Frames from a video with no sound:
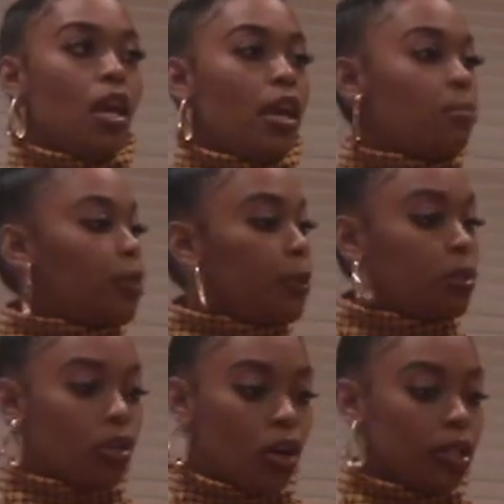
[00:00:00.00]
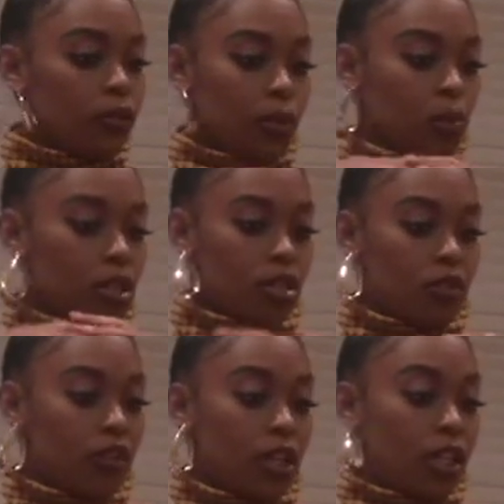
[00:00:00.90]
and play with all of them, which
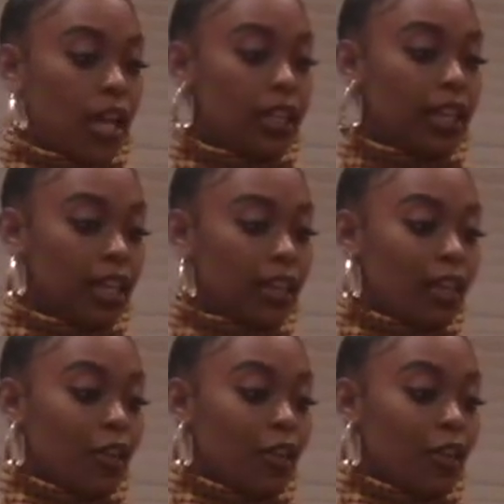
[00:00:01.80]
is fun, and I think,